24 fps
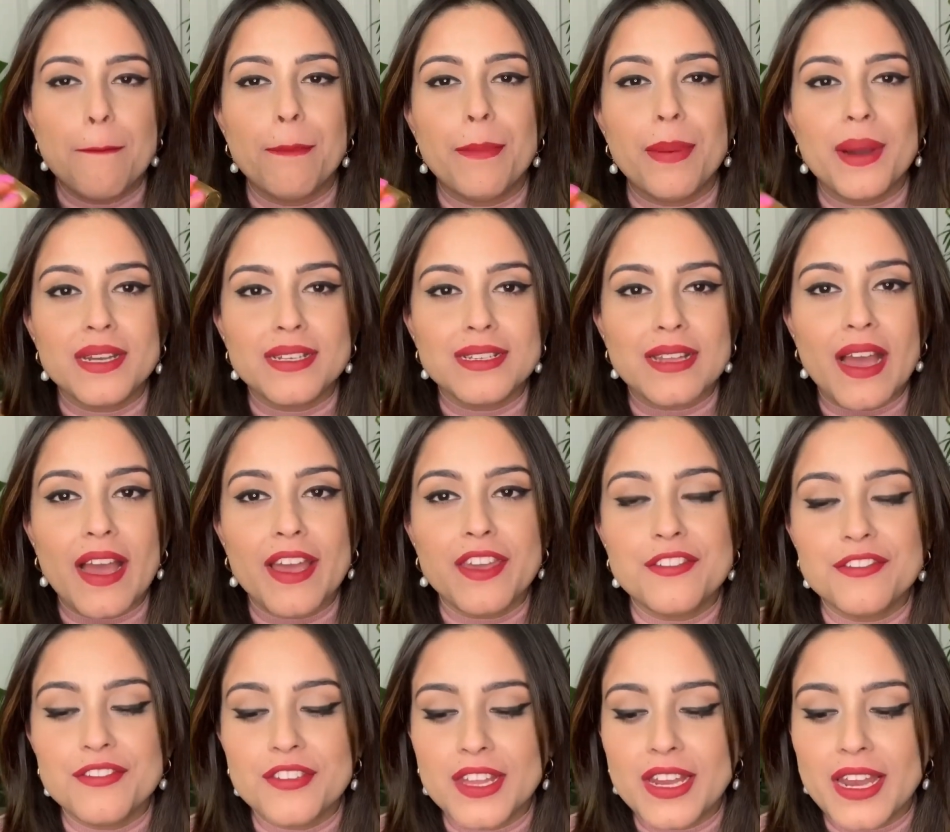But
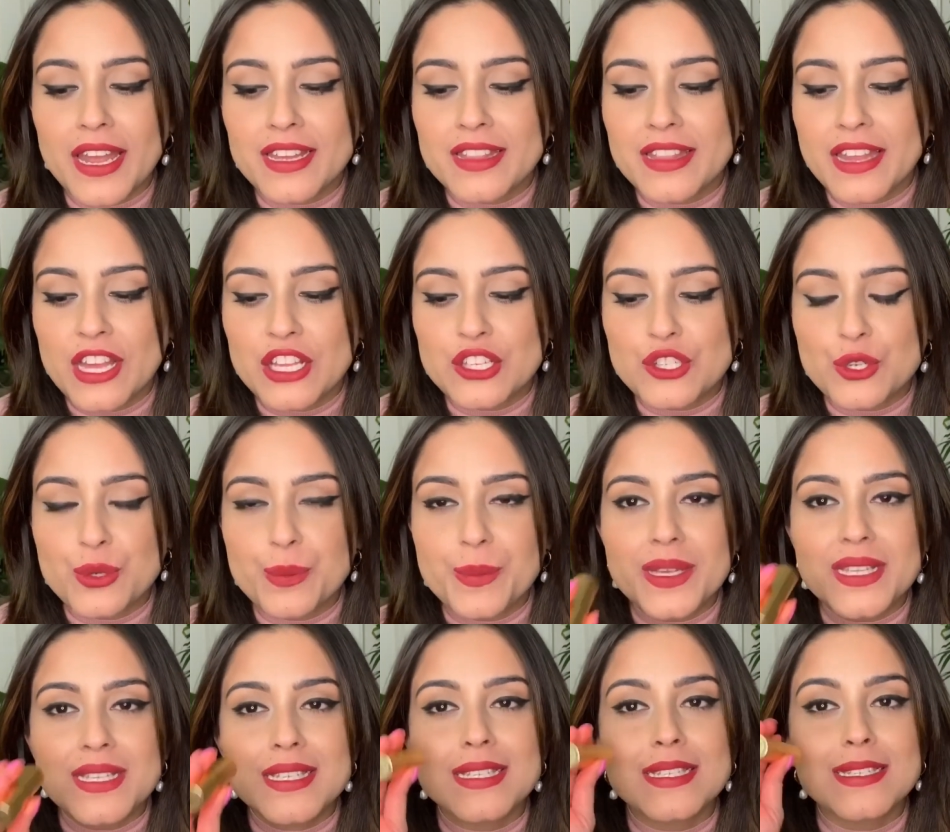I feel like there should
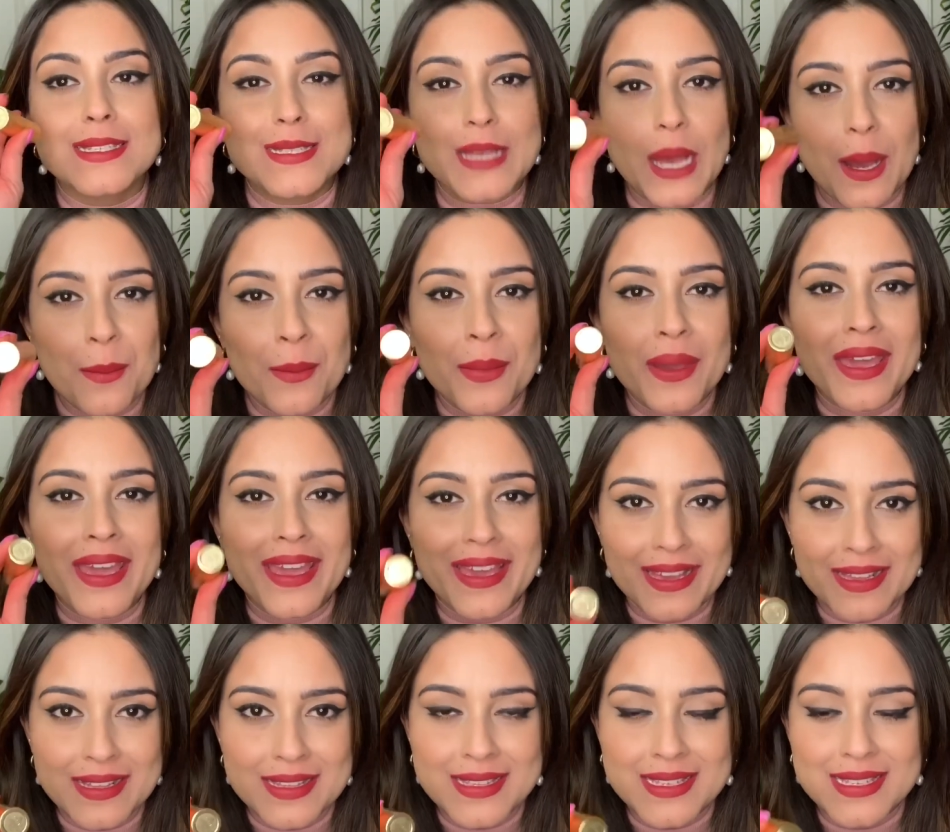be some
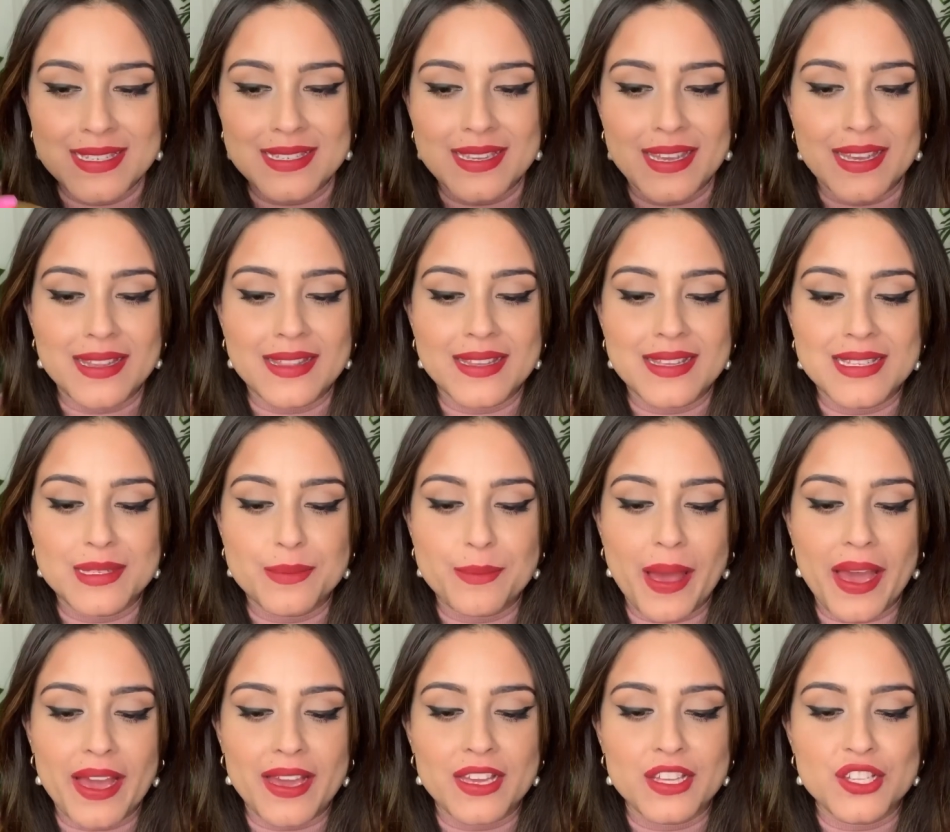hints in this
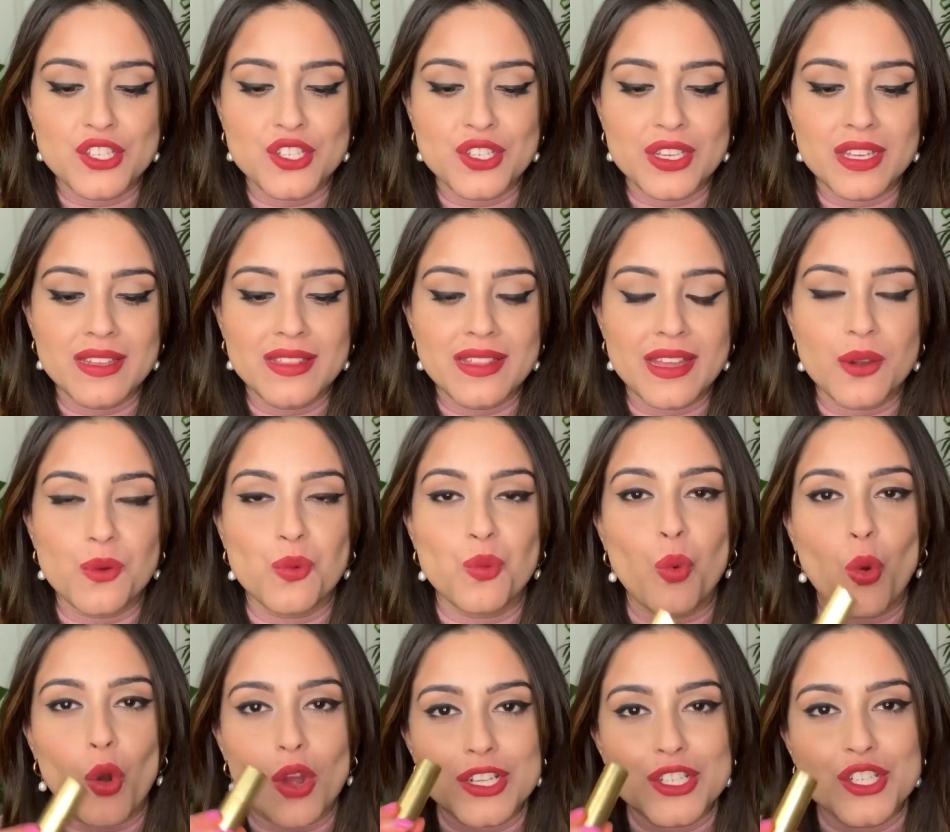packaging that
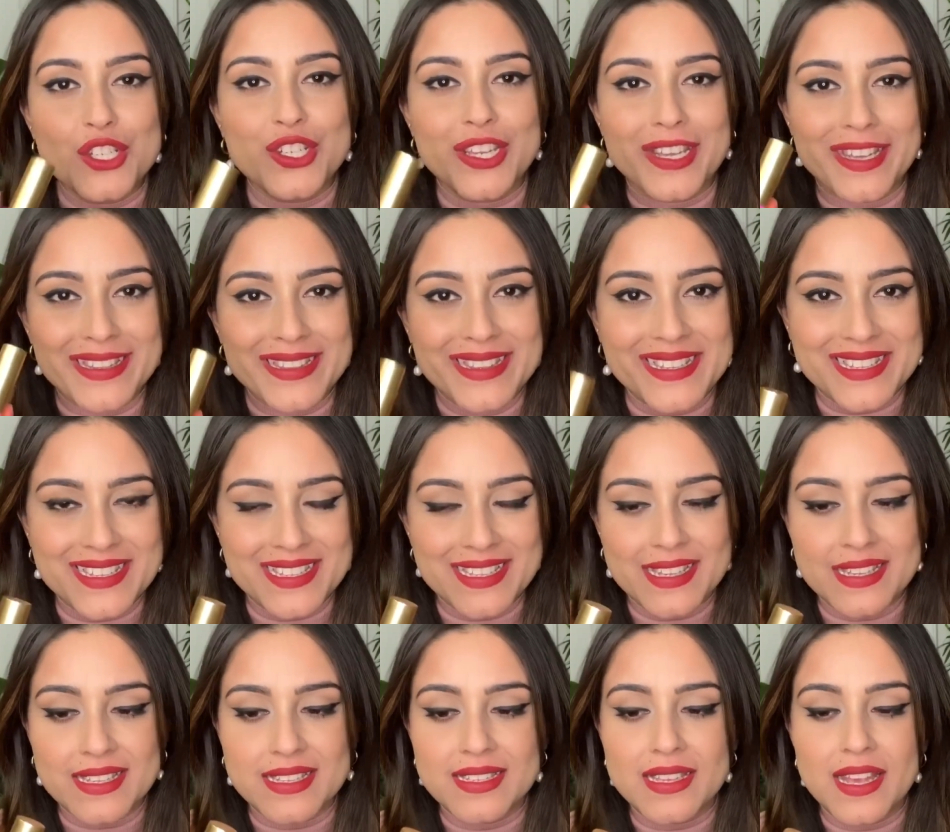what shade this
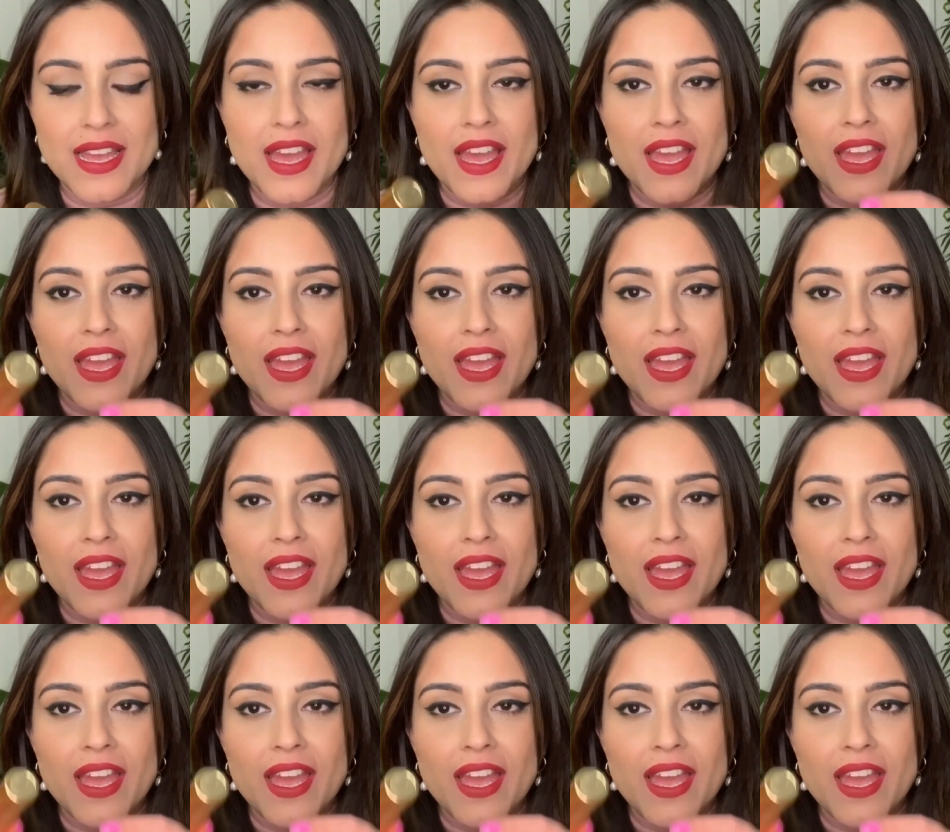is.